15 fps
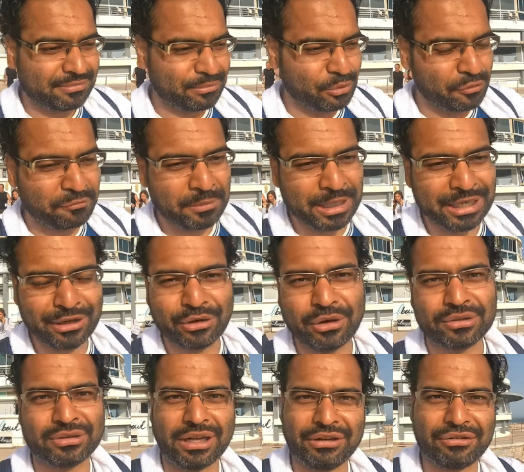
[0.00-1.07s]
movement
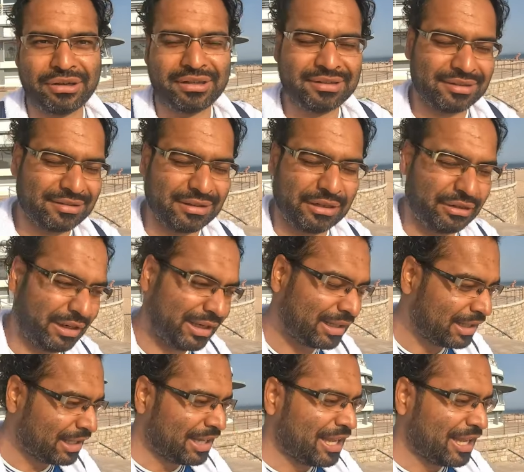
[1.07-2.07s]
across countries, etc.